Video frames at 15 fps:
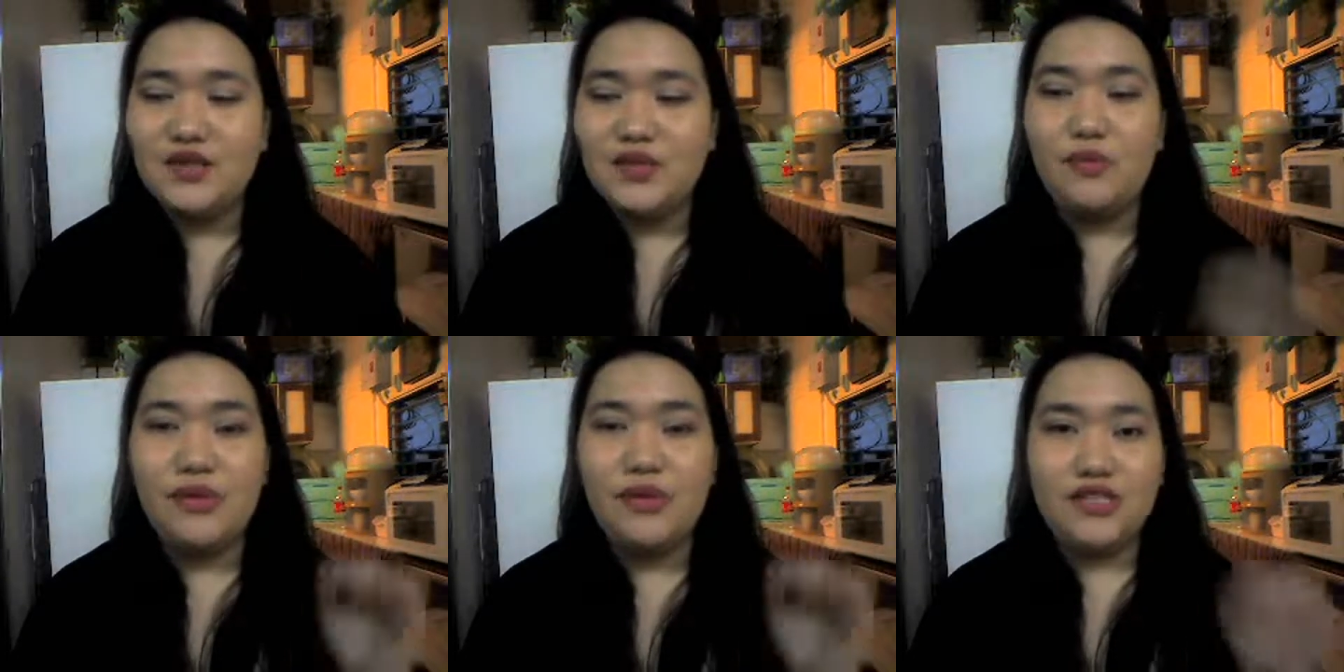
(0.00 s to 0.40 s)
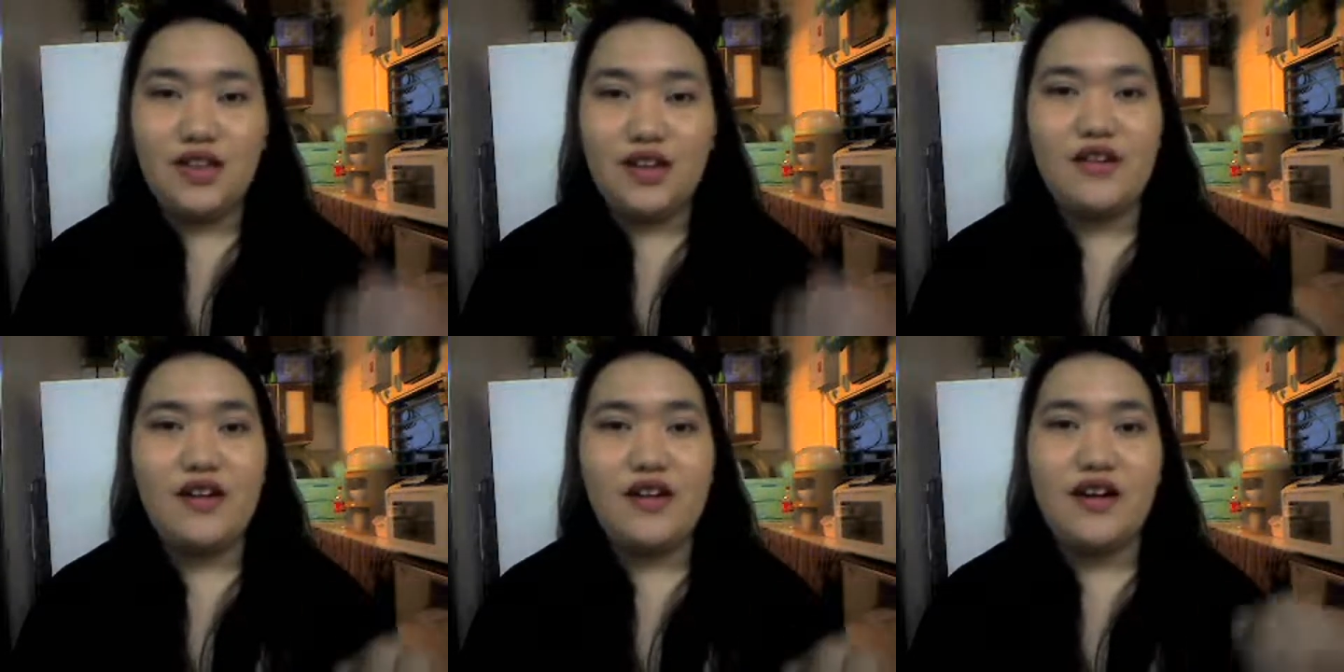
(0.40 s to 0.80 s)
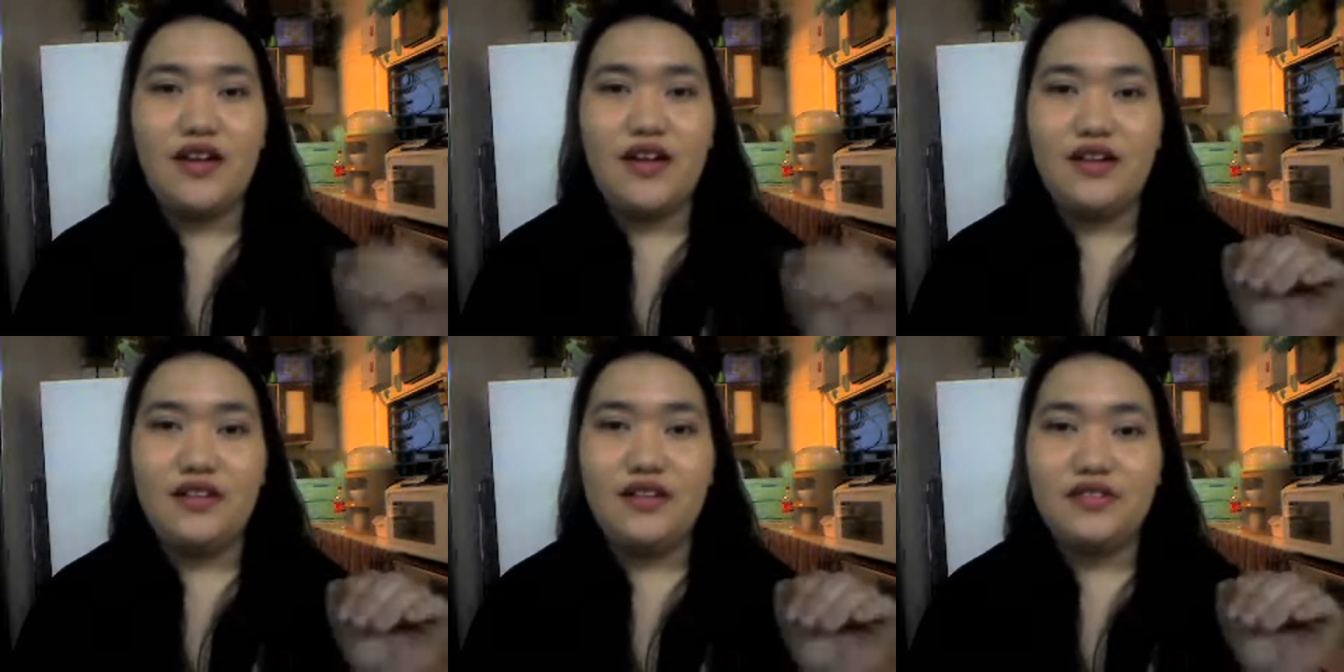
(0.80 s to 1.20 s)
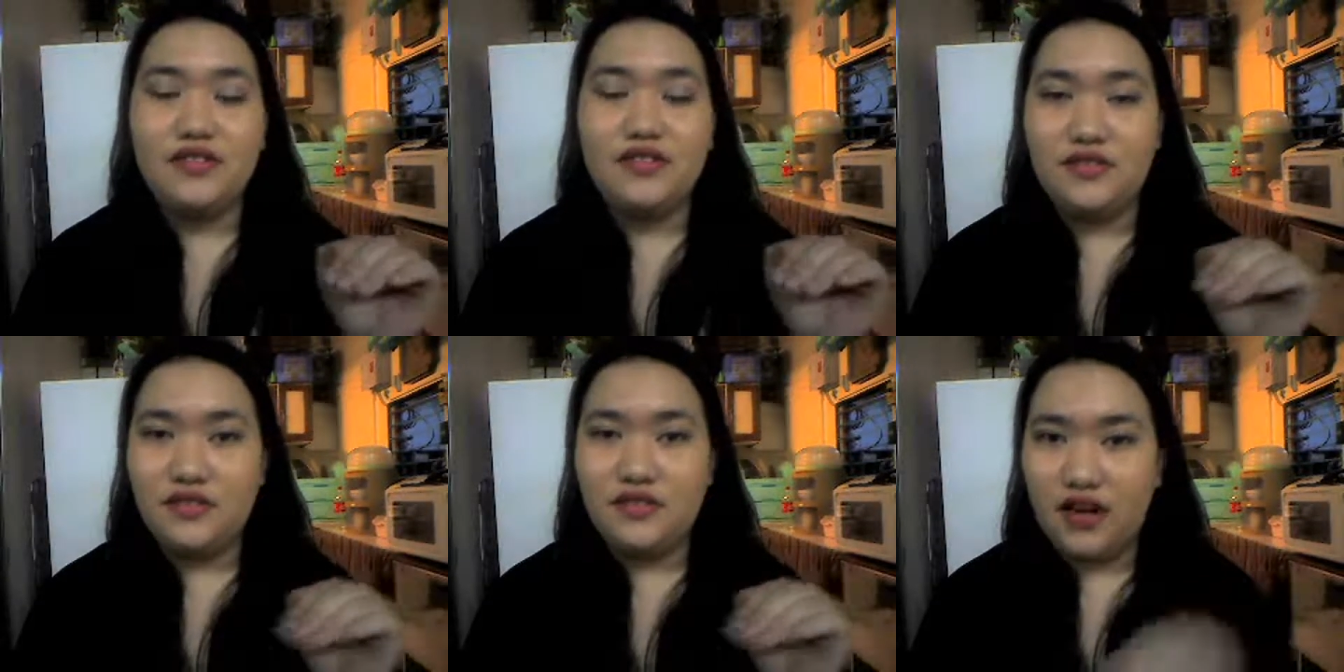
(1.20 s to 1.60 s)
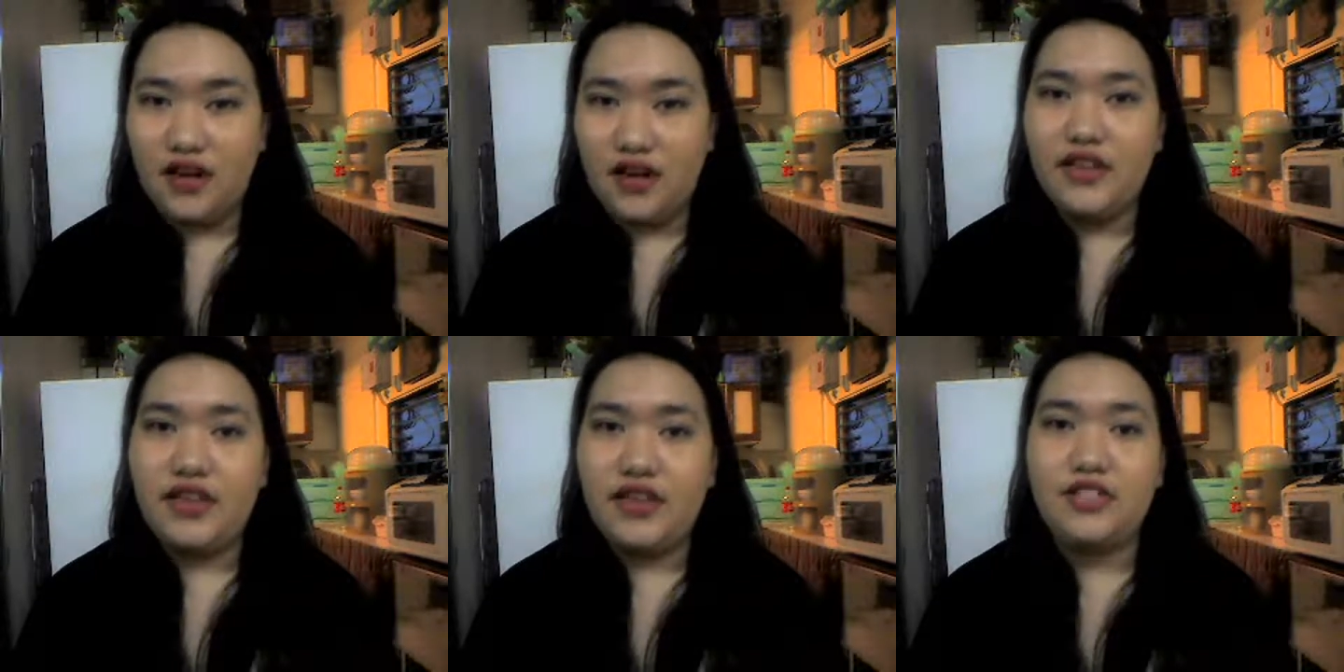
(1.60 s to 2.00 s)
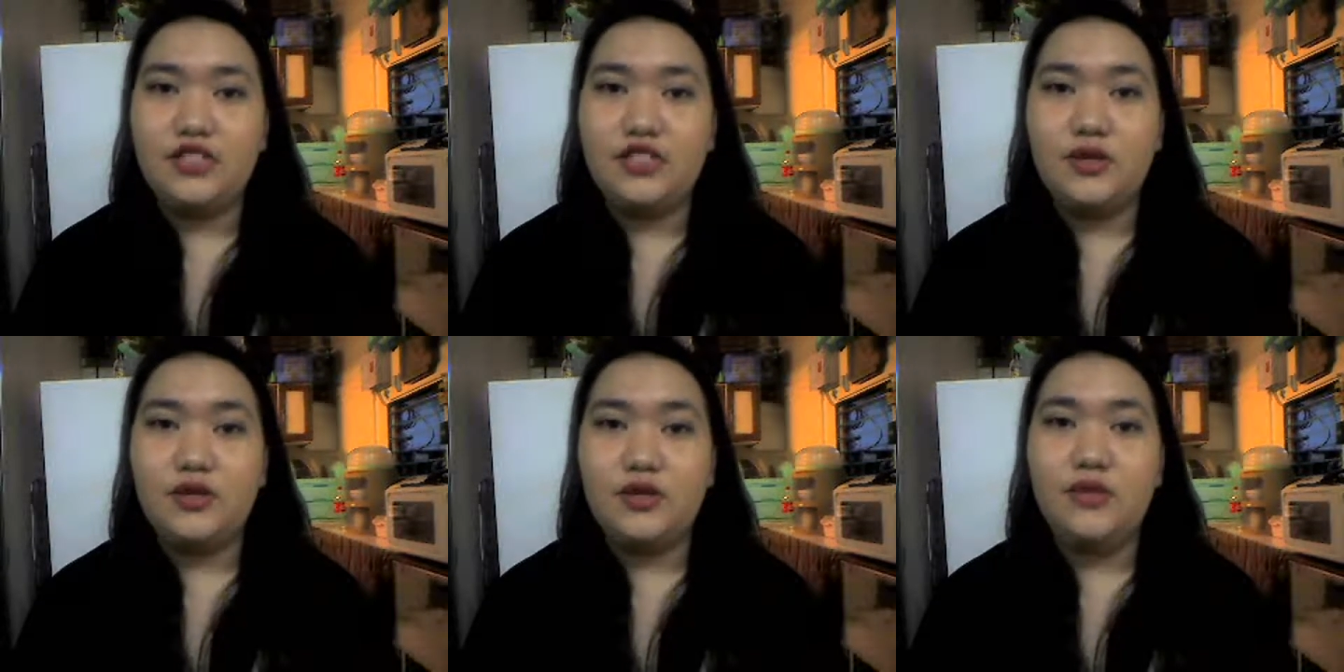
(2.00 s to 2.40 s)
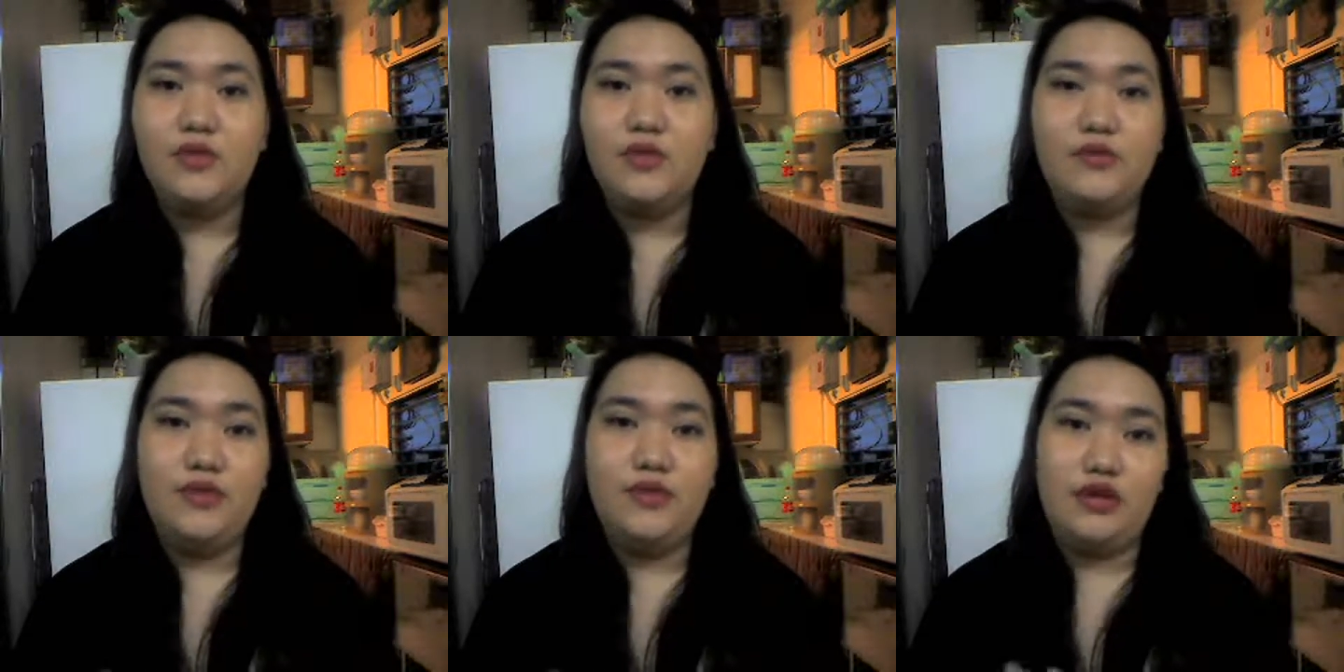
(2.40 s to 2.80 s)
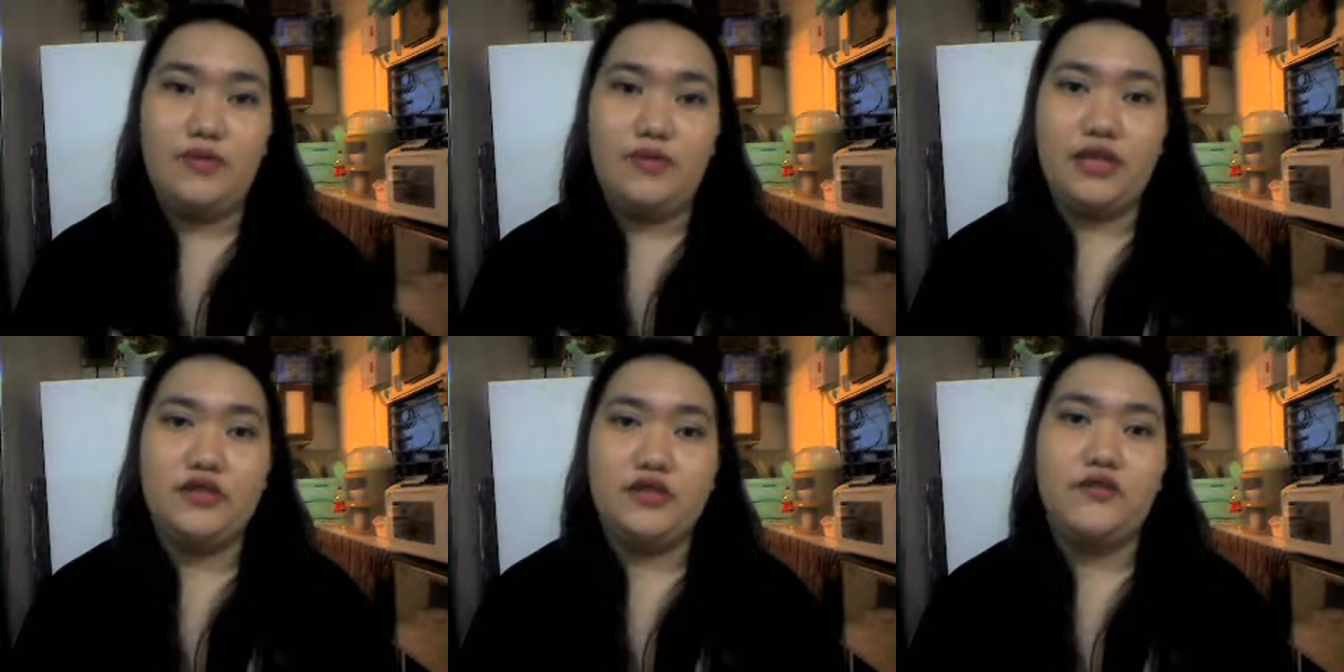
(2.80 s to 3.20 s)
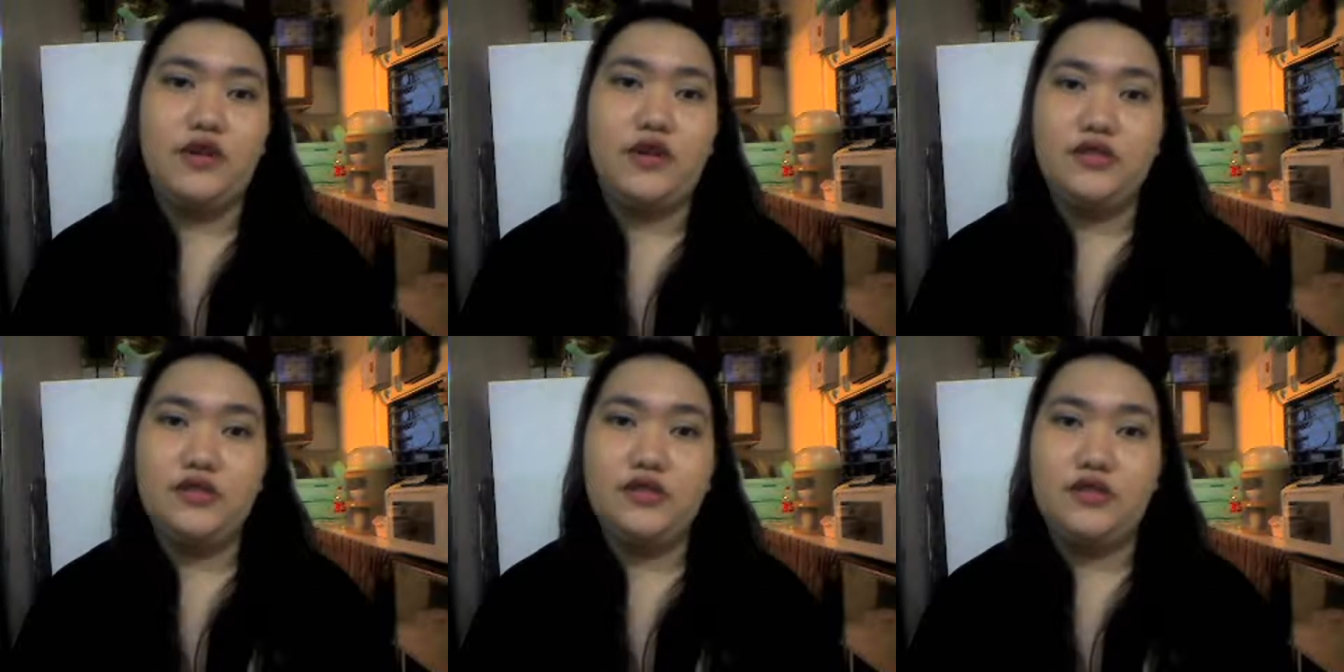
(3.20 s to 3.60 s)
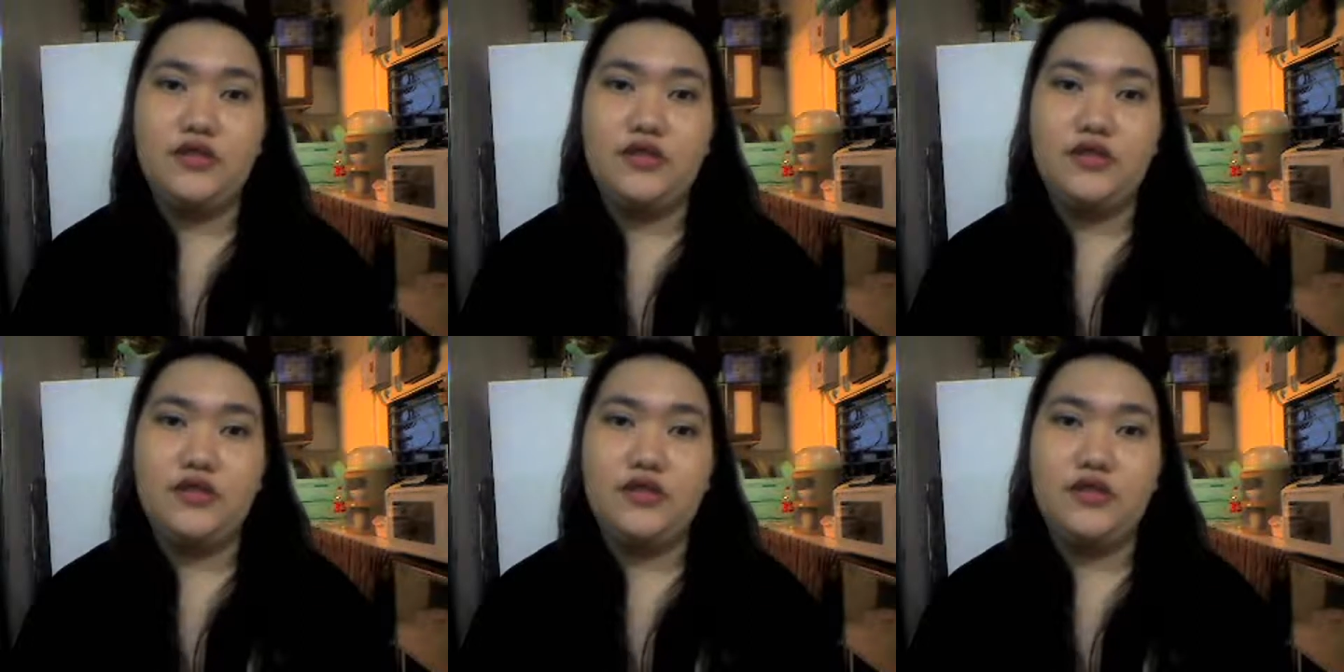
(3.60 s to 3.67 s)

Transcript: So mascara and eyelash curler will be your best friend.